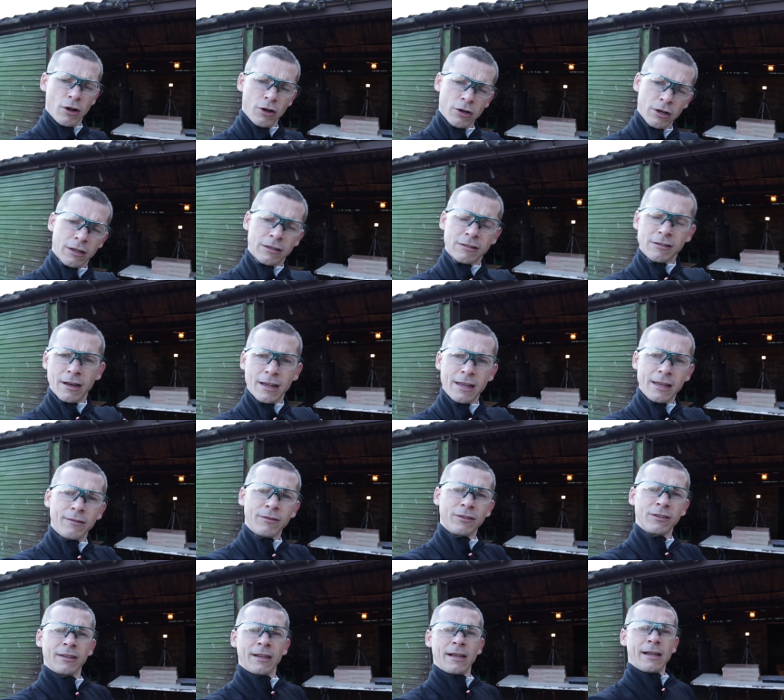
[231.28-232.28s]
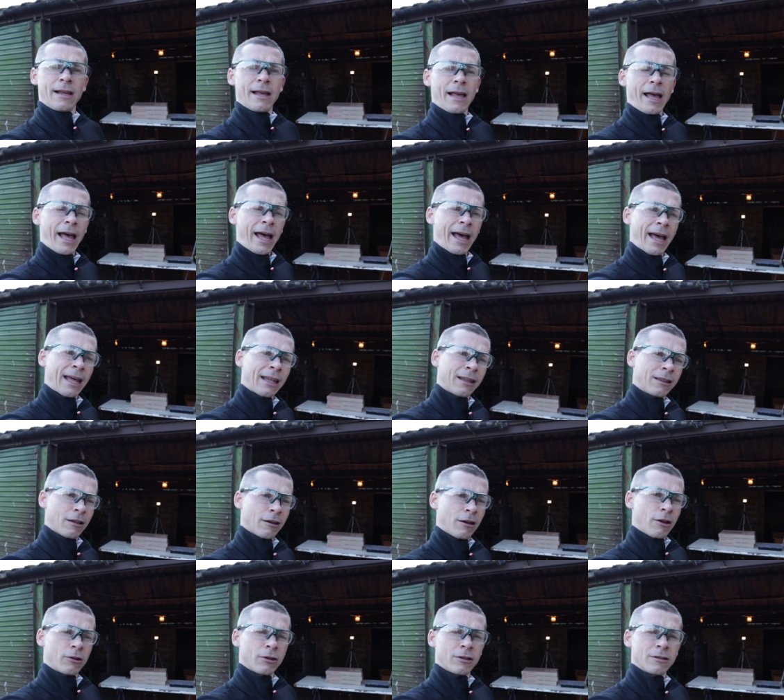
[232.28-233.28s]
longer sleeves, and the
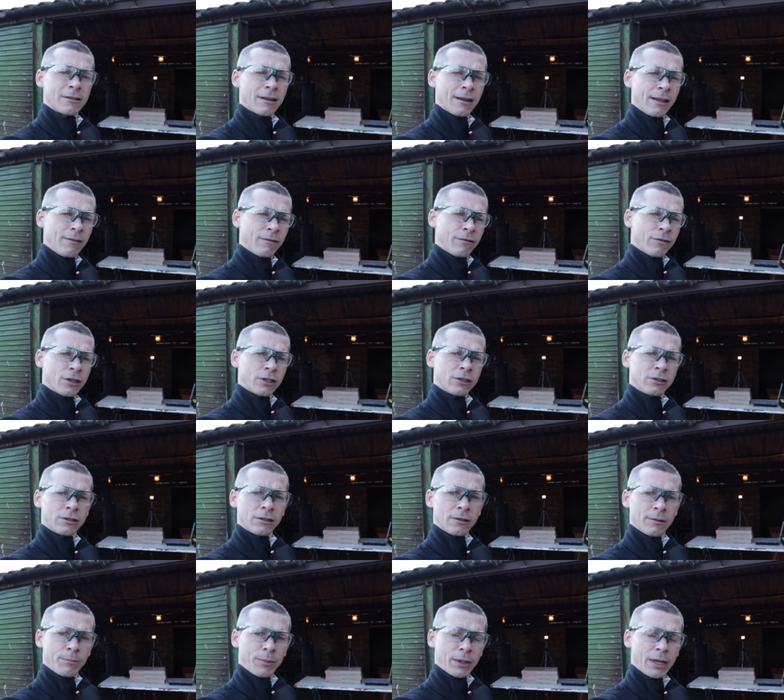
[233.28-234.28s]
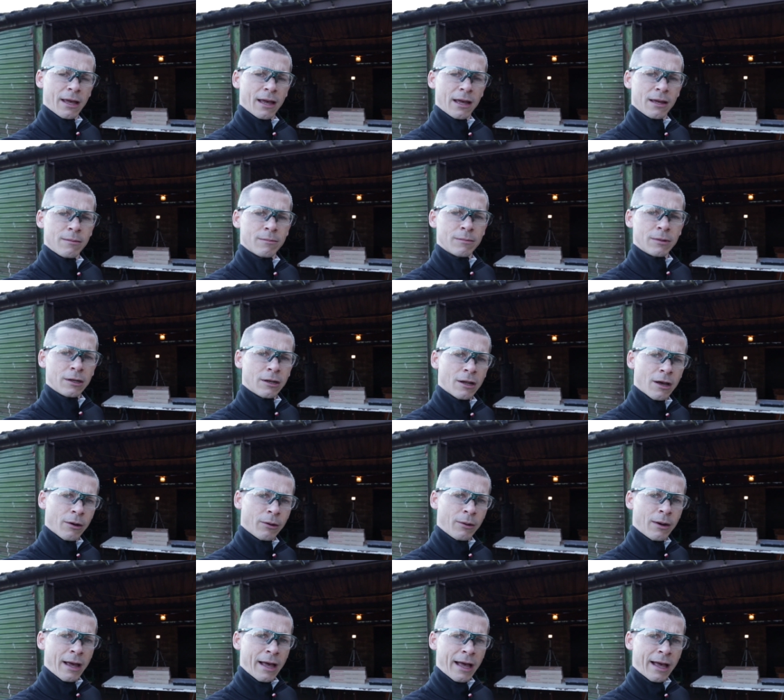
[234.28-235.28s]
longer sleeve version became
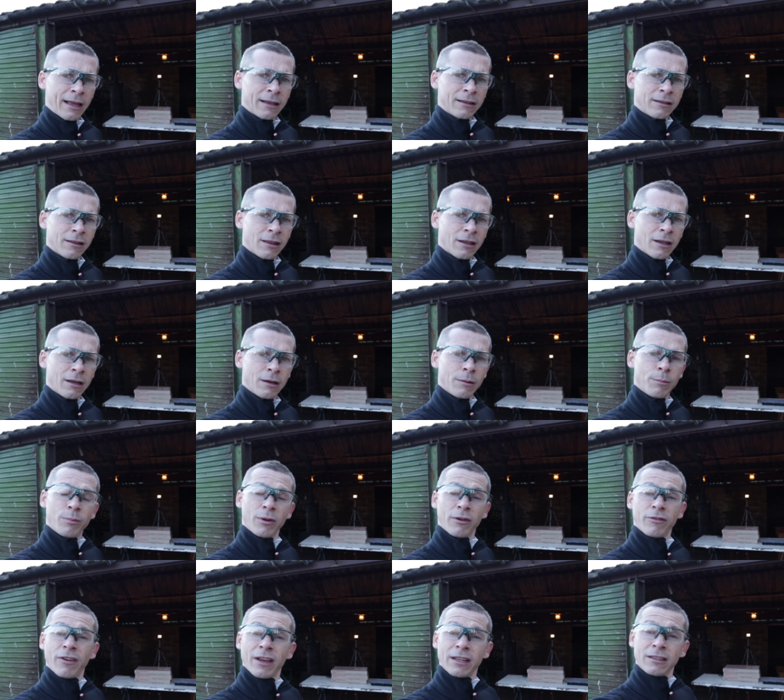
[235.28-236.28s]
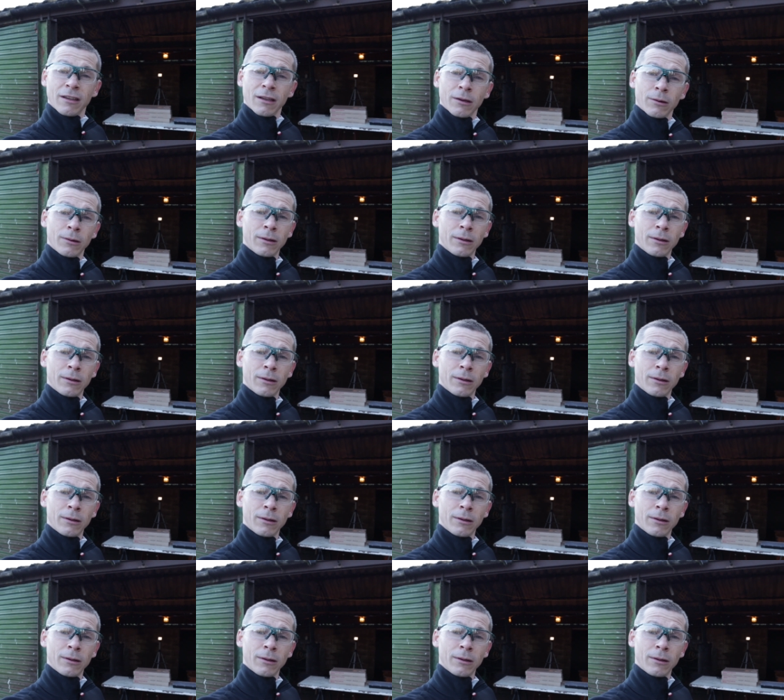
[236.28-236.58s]
known as the Perfetto.